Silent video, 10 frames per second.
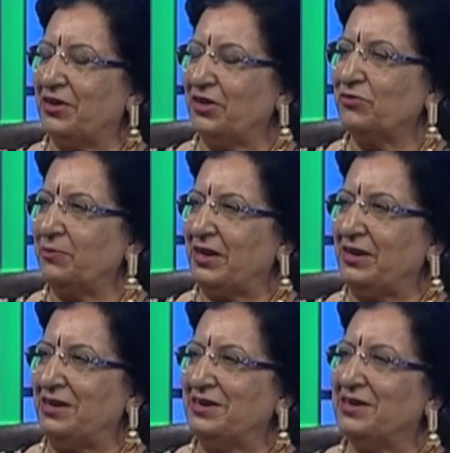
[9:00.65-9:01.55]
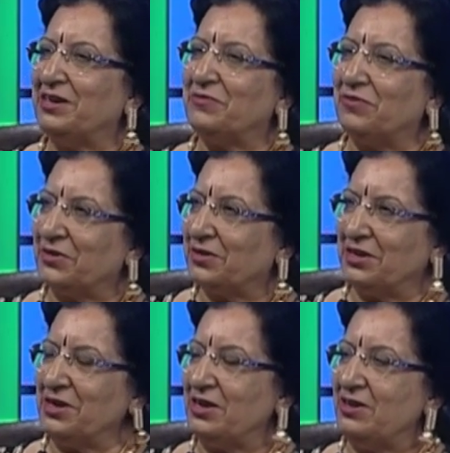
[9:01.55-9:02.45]
raise money for the
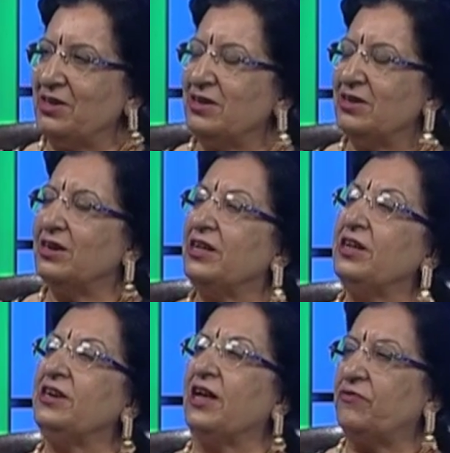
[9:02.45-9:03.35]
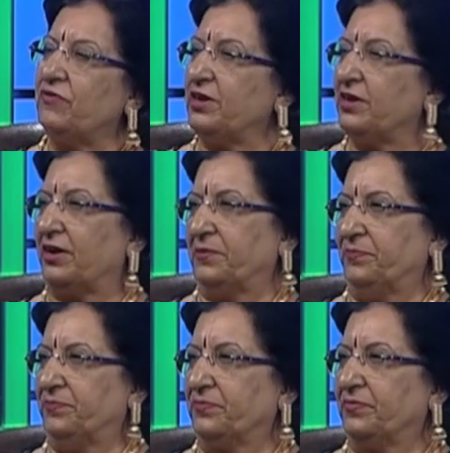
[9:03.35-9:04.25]
needy in Africa.
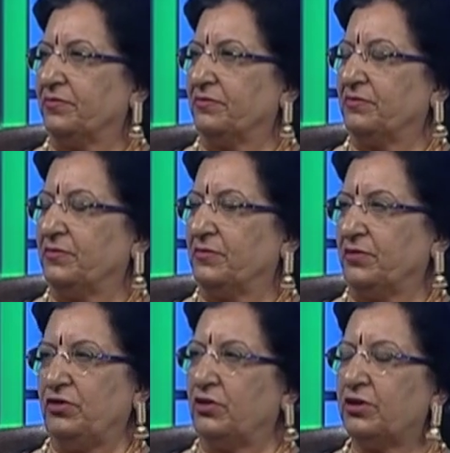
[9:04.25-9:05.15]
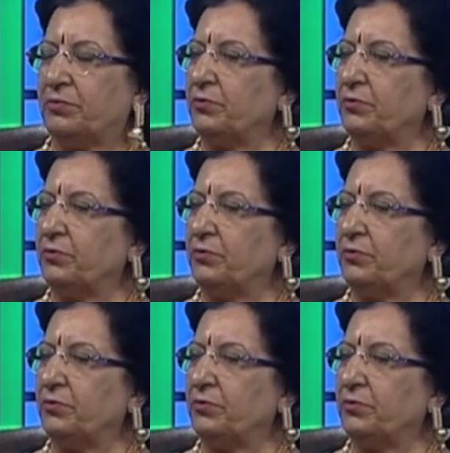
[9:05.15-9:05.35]
Okay. Europe,